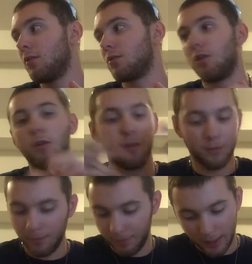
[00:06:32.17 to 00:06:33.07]
So,
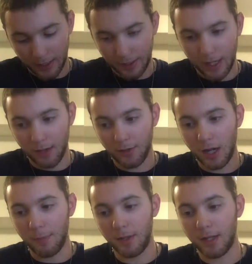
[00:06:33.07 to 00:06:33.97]
I got that on
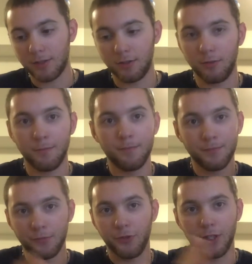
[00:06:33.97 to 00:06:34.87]
top of that, so
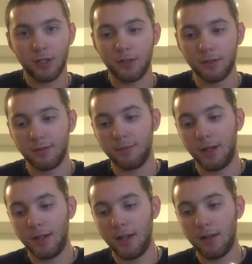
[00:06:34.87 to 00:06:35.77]
really cuts into
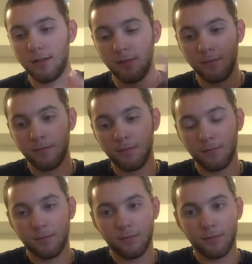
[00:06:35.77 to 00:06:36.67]
my day.
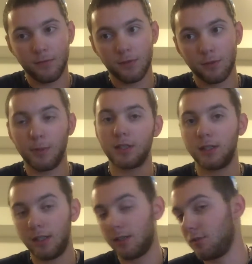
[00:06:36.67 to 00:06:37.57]
So
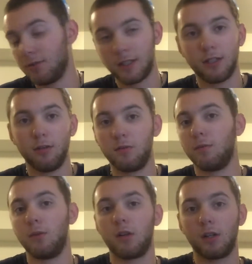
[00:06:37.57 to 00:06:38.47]
basically, as soon as I get home
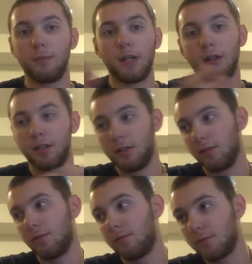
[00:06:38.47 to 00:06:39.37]
from work, I'm down here